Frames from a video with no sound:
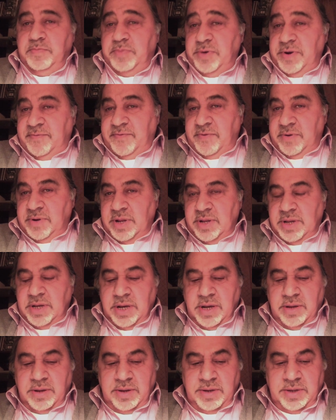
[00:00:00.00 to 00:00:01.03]
briefer than
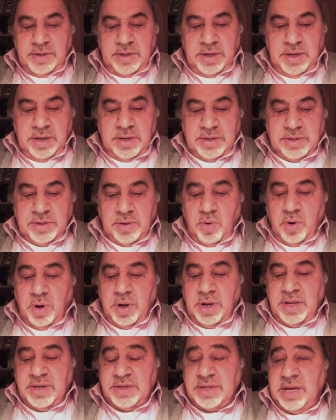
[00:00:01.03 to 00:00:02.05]
the others, is
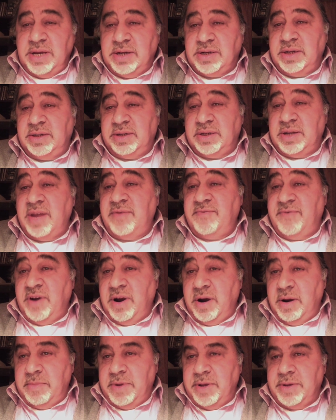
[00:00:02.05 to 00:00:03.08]
Organizations and
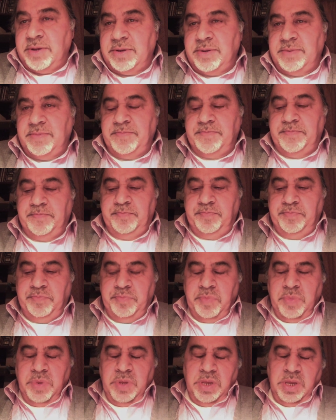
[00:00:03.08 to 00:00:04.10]
Environments,
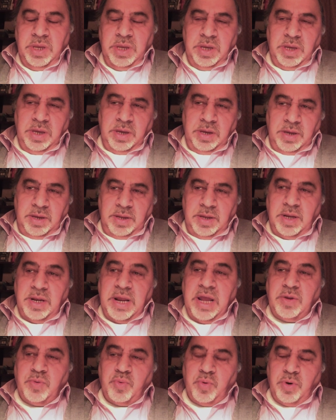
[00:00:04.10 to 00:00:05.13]
the
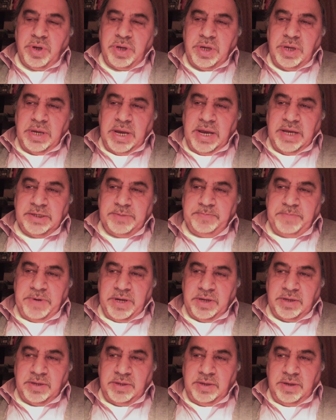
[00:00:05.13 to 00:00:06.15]
networking
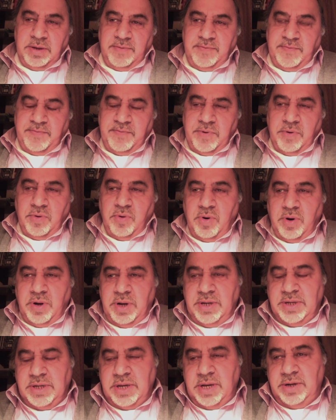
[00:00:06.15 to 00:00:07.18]
aspect of
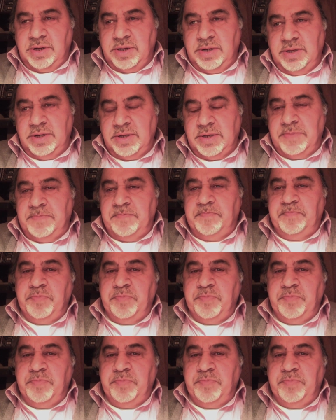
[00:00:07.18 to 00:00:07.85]
organizations.